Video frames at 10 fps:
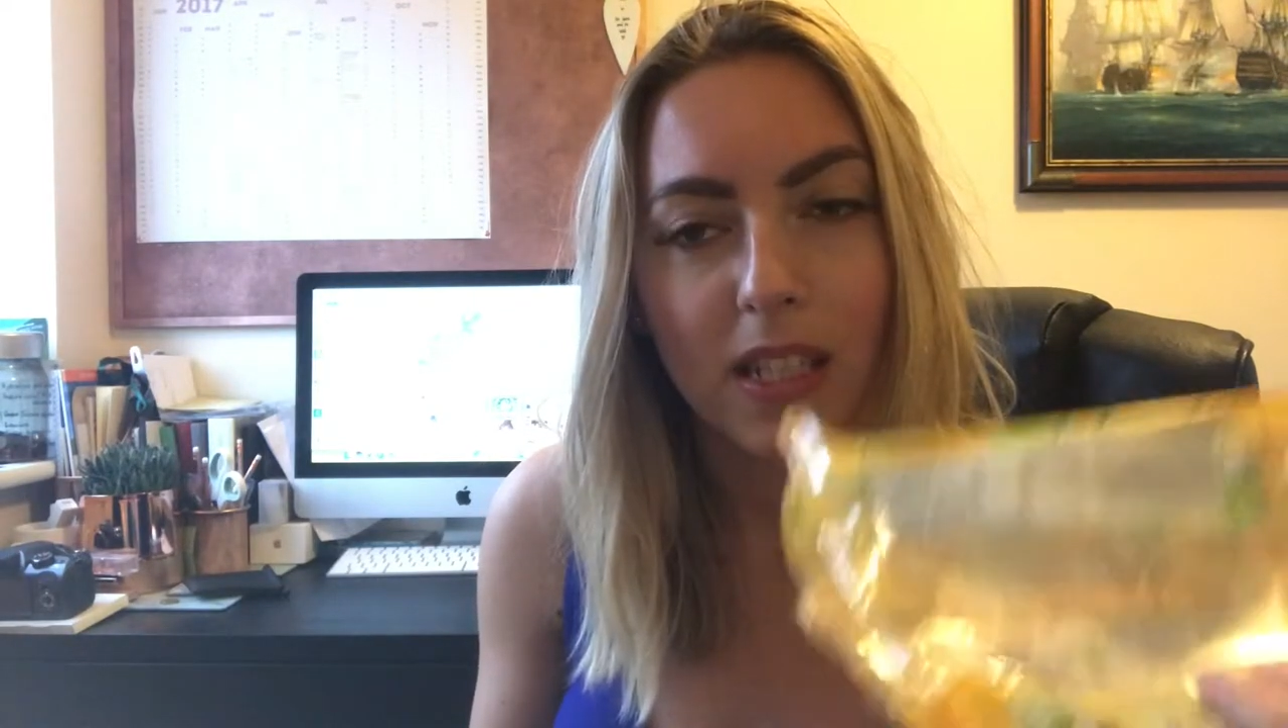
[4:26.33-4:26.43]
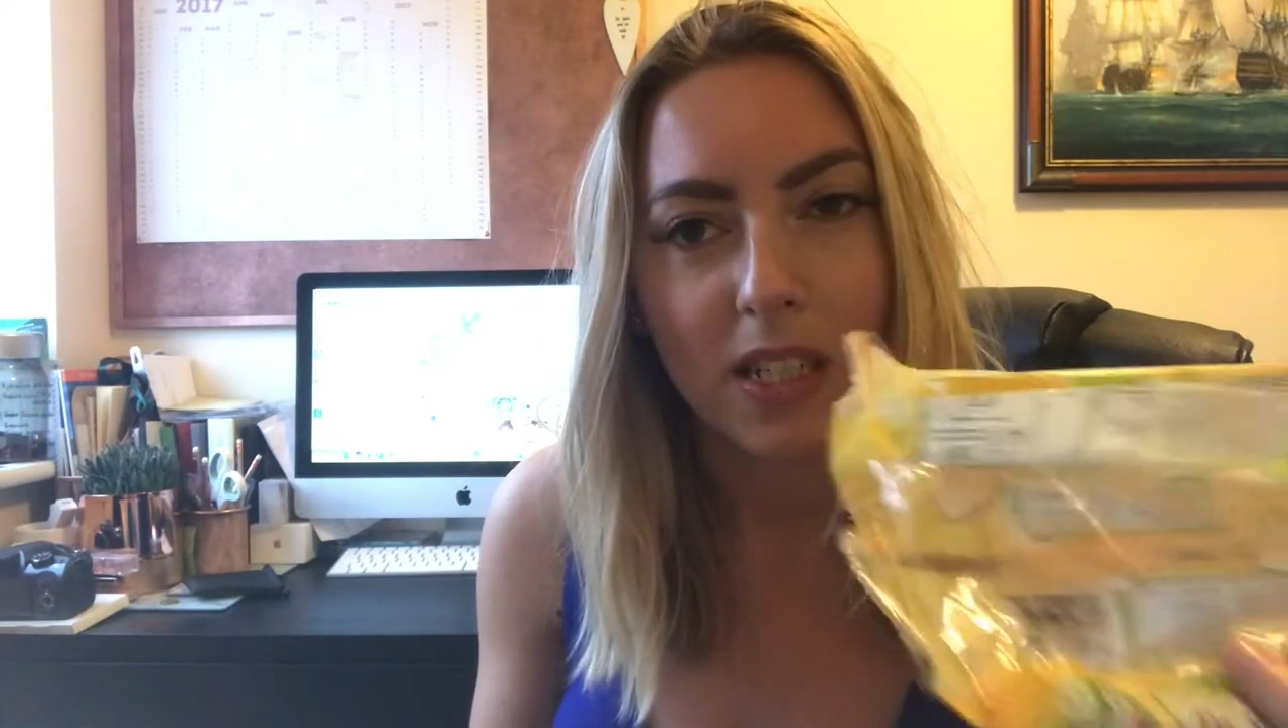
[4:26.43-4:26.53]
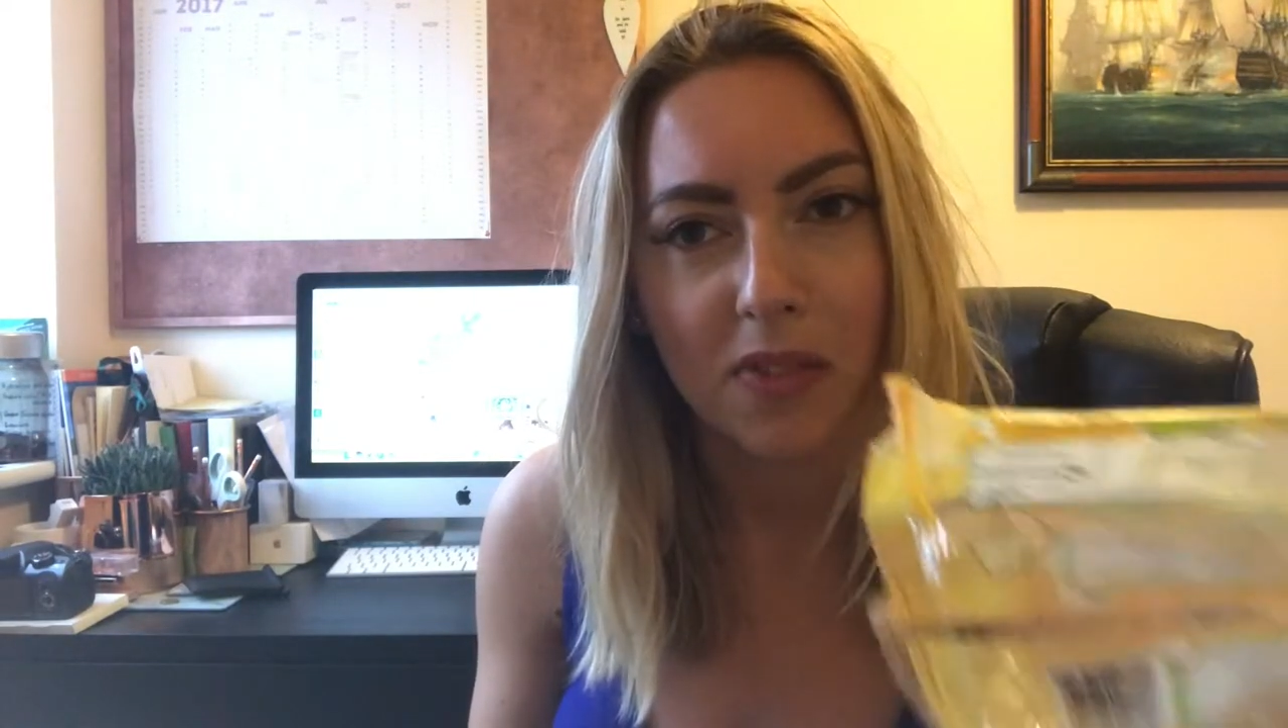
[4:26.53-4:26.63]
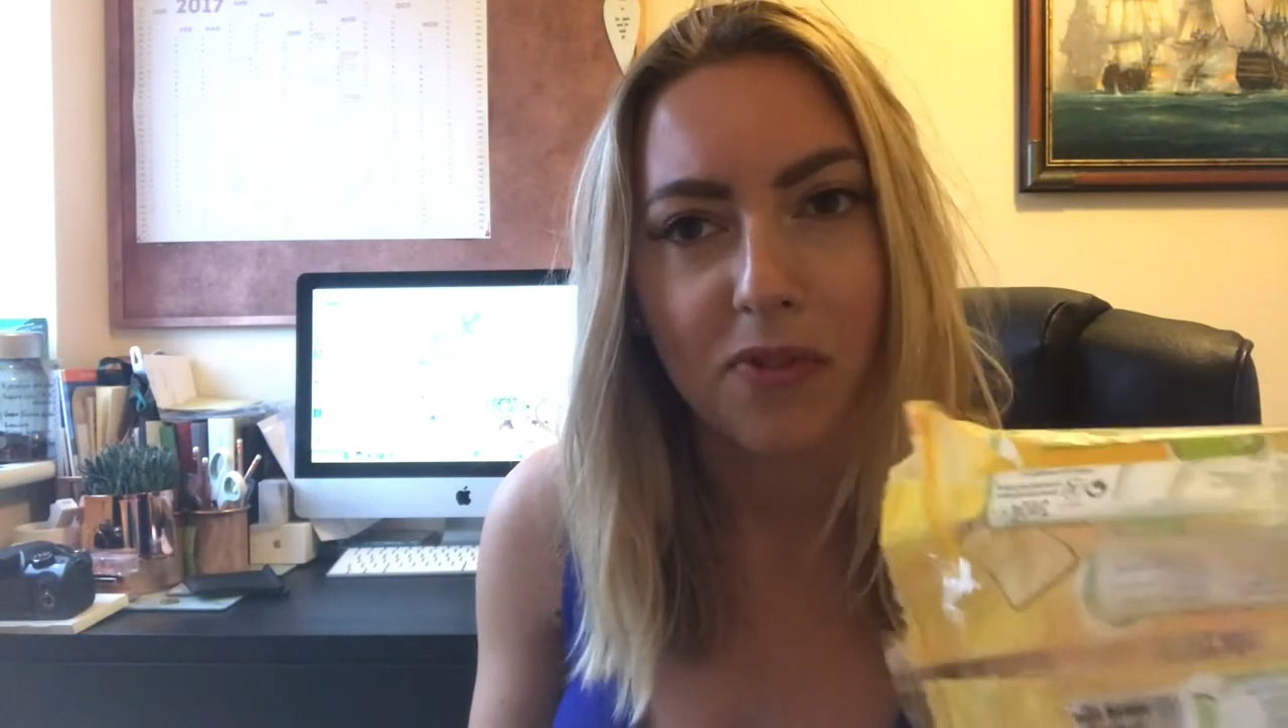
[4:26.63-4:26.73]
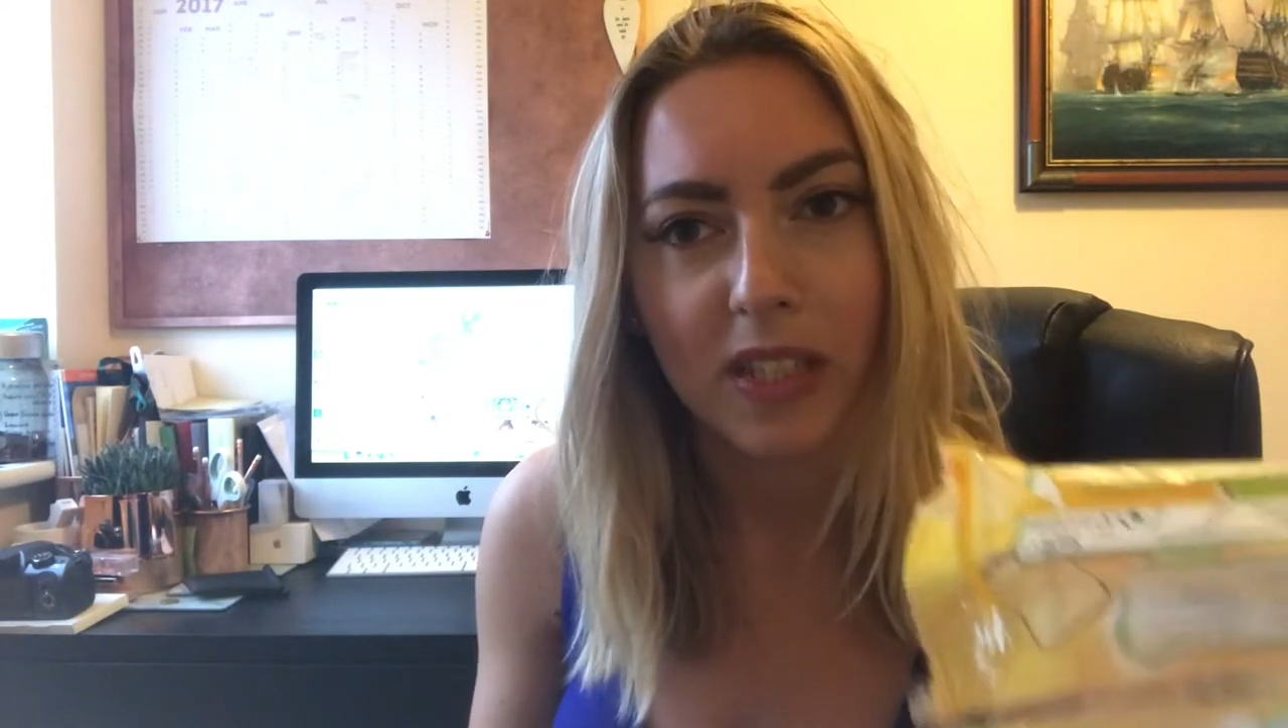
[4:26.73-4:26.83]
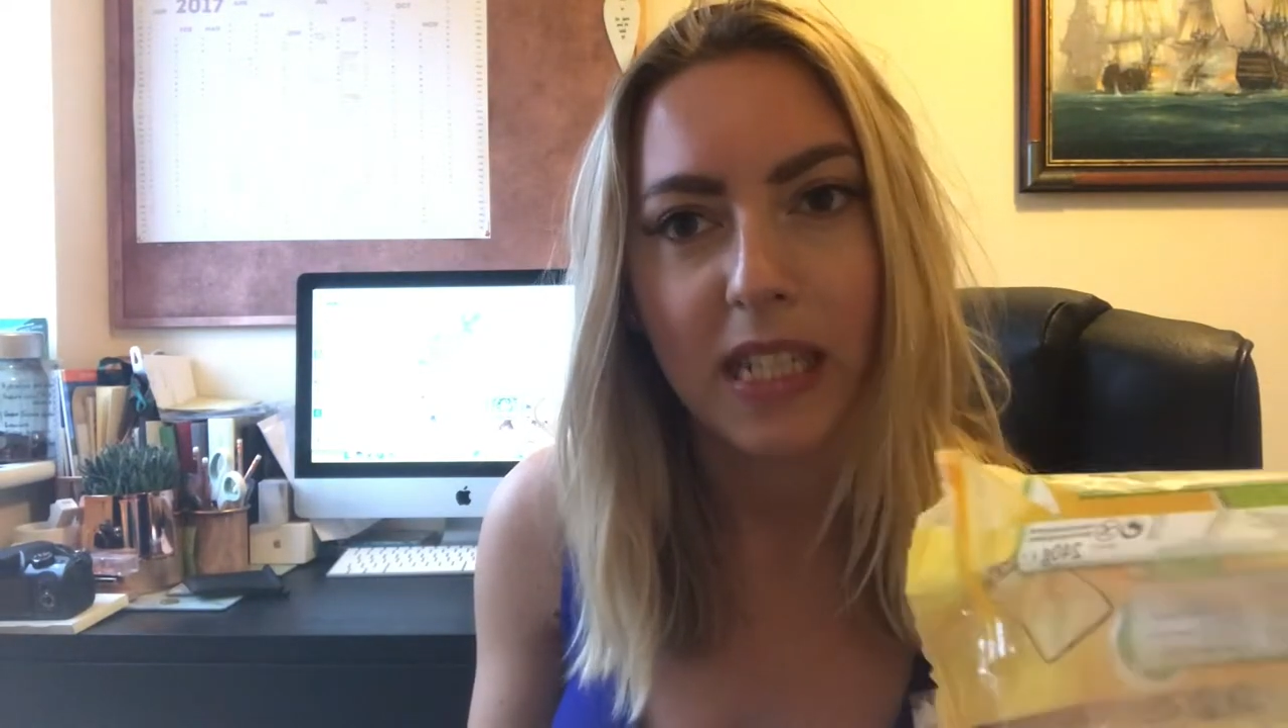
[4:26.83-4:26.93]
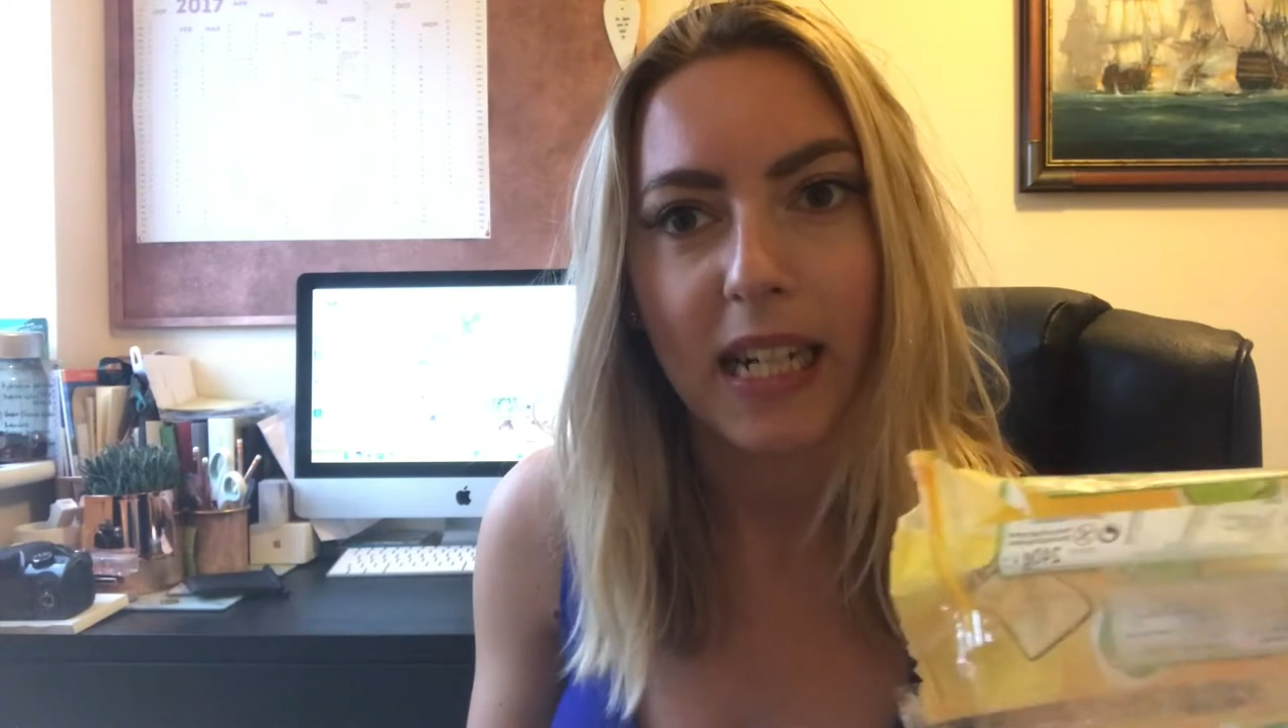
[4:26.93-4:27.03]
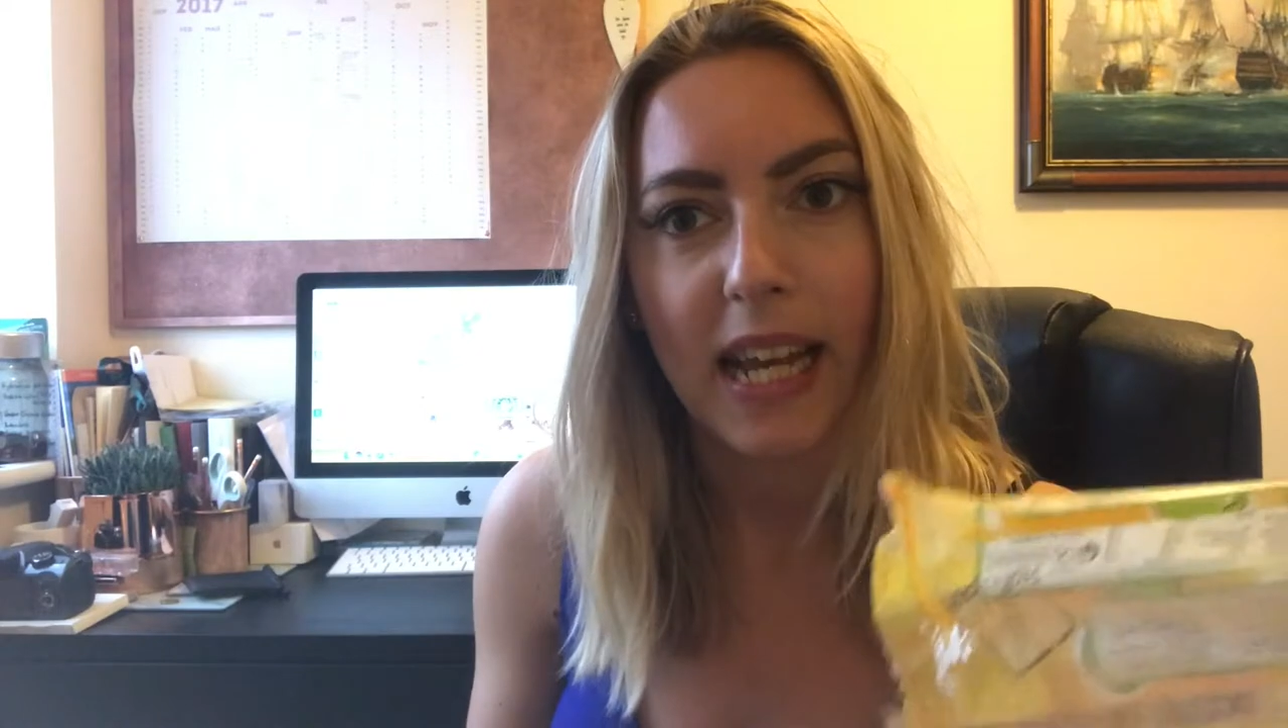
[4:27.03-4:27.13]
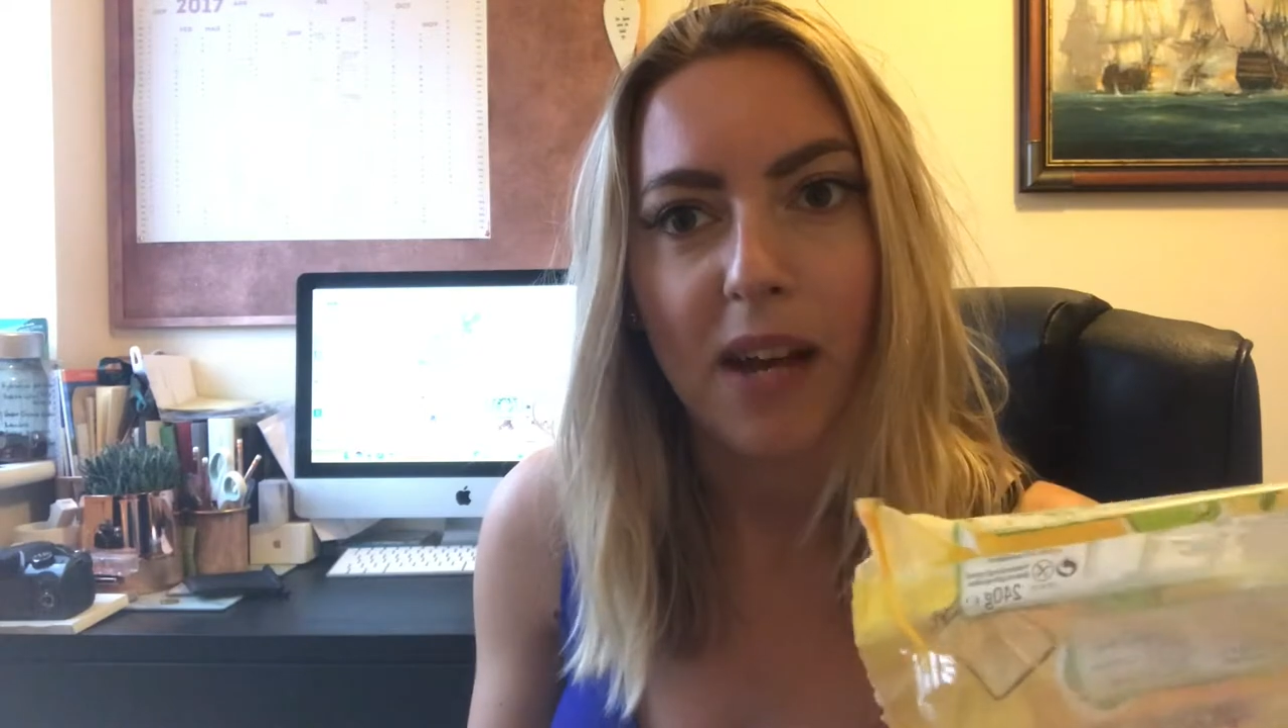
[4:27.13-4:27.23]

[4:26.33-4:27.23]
It doesn't physically